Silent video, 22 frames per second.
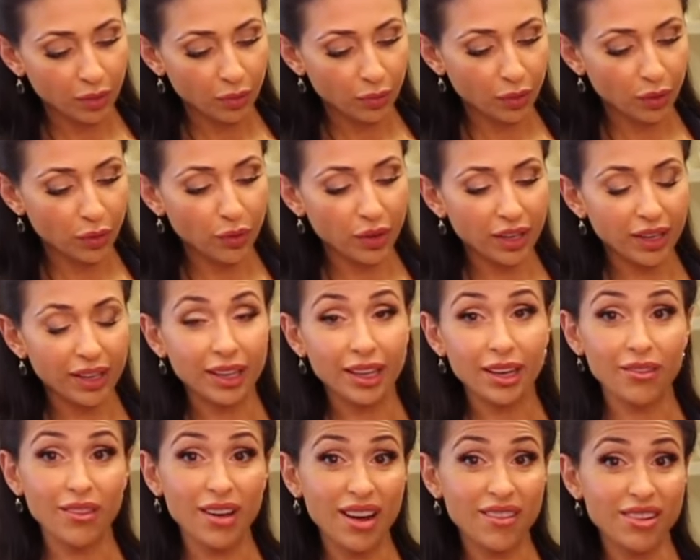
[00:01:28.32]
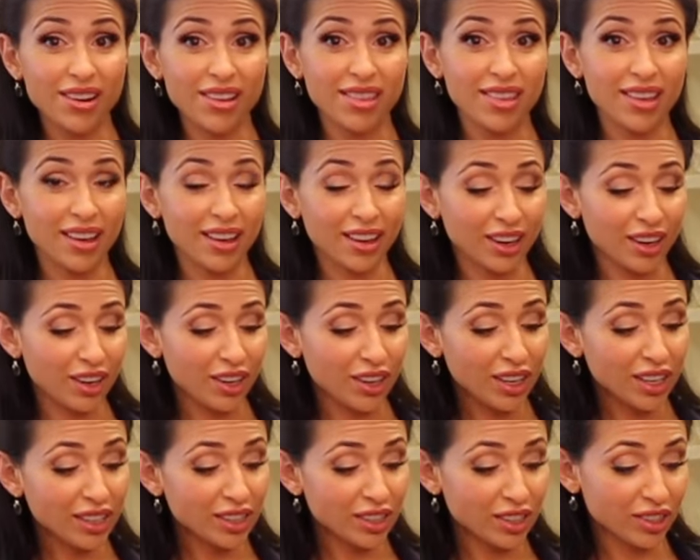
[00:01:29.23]
We're going to give everything a
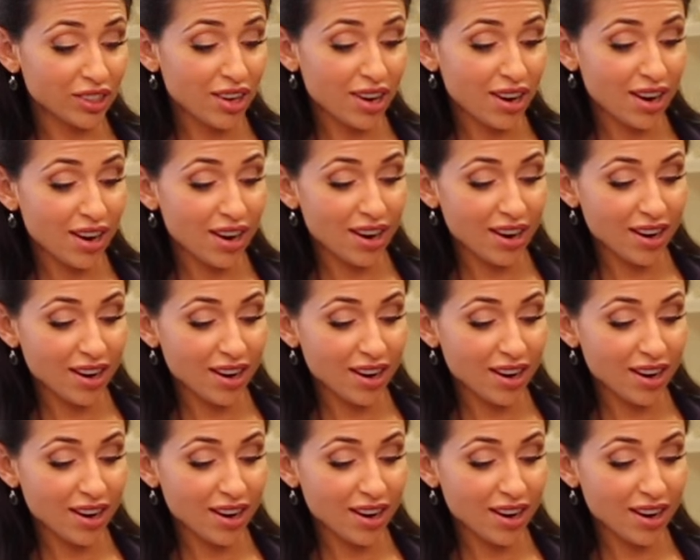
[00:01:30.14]
good stir